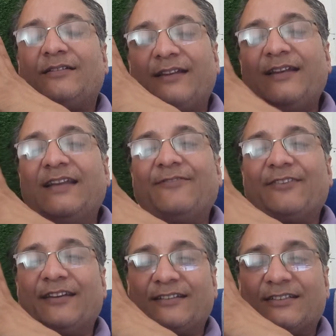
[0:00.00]

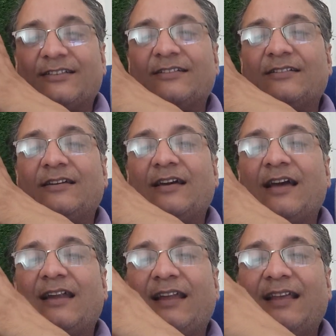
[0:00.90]
redefinition
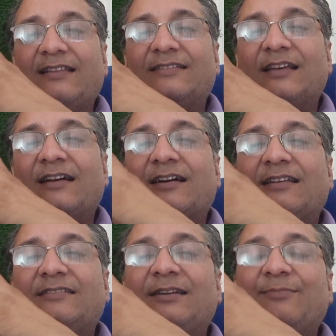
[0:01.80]
and hence a
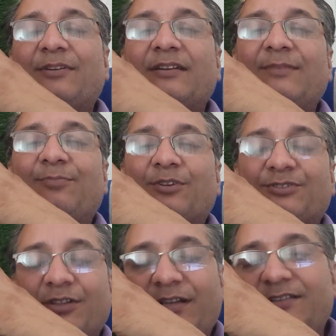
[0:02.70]
contemporary
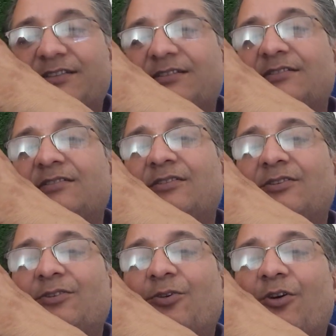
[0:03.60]
postulation
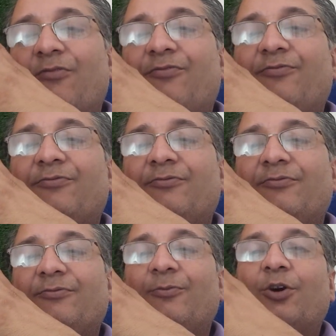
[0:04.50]
of
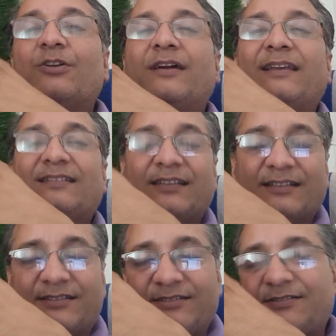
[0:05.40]
what
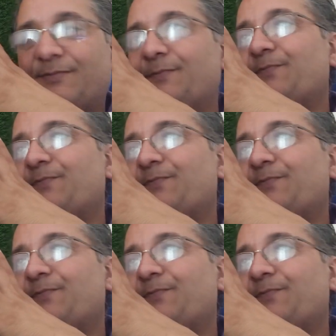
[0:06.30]
exists.